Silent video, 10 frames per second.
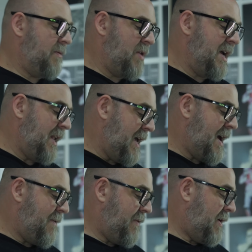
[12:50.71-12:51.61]
Really,
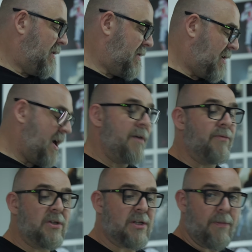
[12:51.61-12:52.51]
at
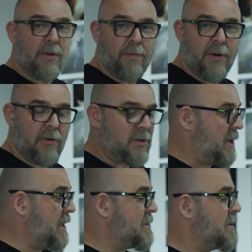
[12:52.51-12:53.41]
every step of the
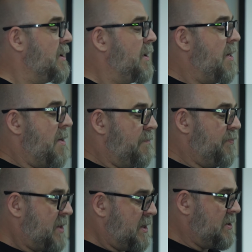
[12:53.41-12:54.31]
process,
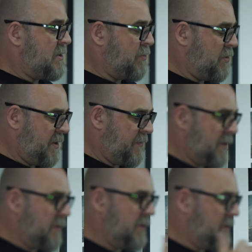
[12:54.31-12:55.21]
this is more
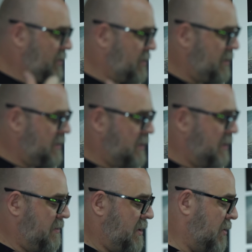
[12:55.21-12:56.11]
difficult than just
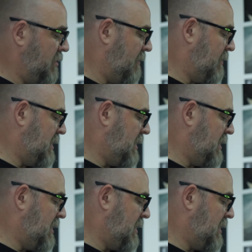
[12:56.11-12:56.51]
using the hose off the